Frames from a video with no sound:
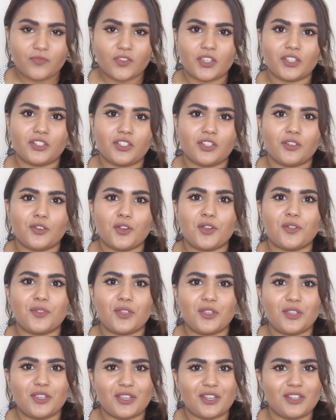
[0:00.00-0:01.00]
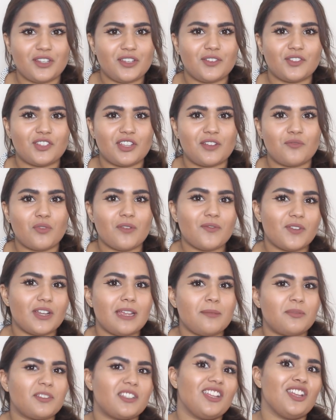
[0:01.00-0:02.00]
Good to know that you can use it with a
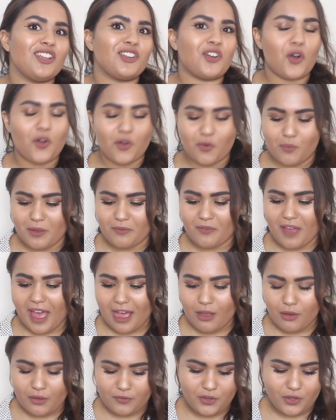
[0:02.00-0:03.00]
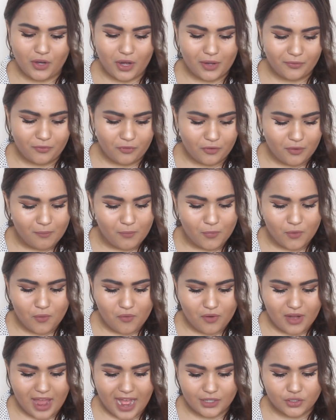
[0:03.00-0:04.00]
lipstick or without if you're going for a
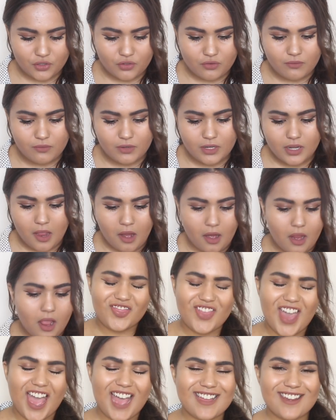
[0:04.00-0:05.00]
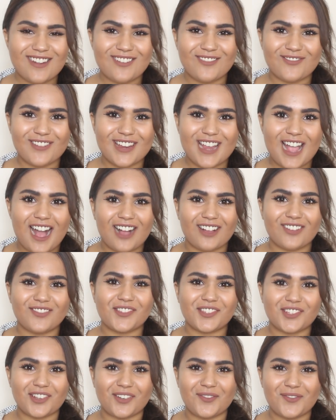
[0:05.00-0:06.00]
more natural look. Then we
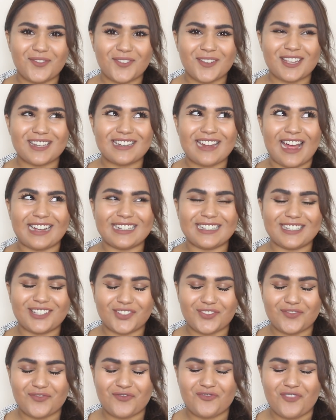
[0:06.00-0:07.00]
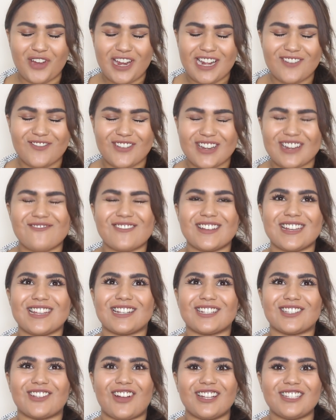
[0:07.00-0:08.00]
have something that is really
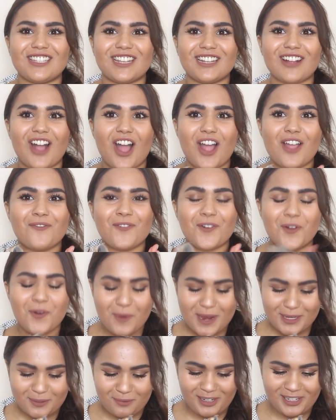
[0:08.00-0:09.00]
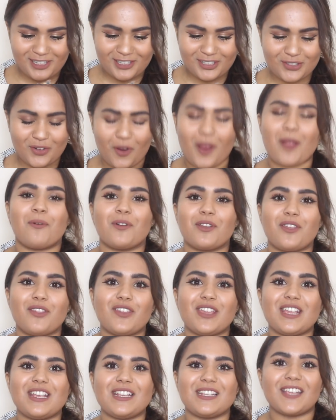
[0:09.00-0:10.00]
exciting. I've always wanted to try one
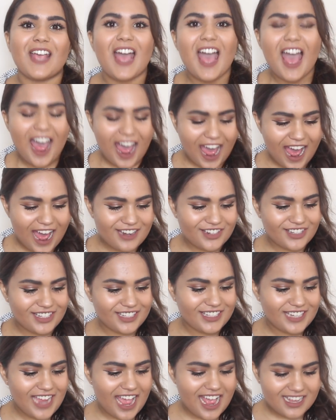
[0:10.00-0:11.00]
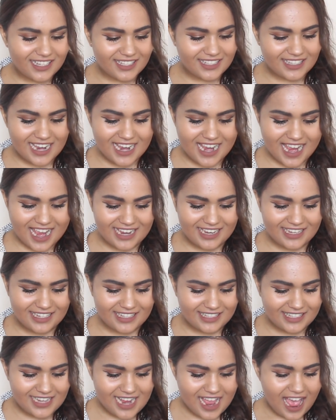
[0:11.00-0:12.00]
of these, and yes, it
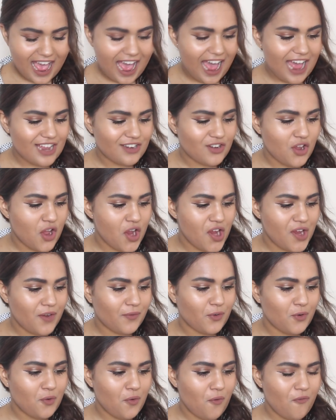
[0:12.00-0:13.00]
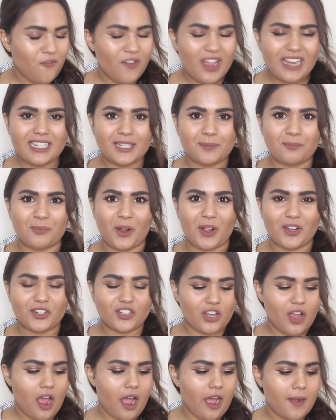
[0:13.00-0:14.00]
is an oval face
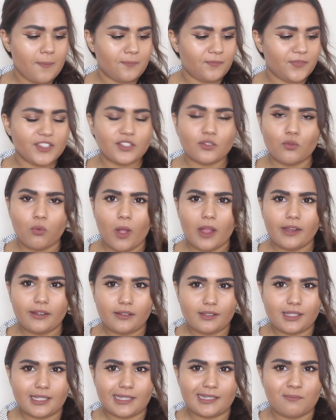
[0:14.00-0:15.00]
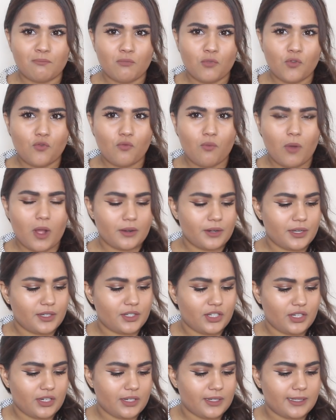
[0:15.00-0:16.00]
brush. It's quite a small one,
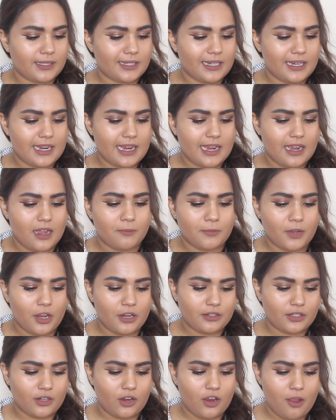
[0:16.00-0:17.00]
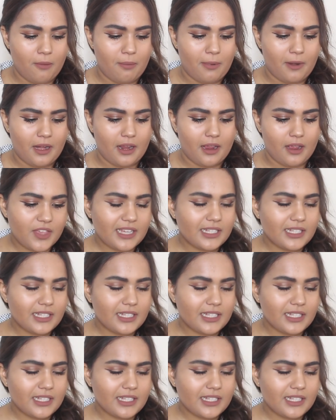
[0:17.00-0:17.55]
as you can see here. I'm going to open it.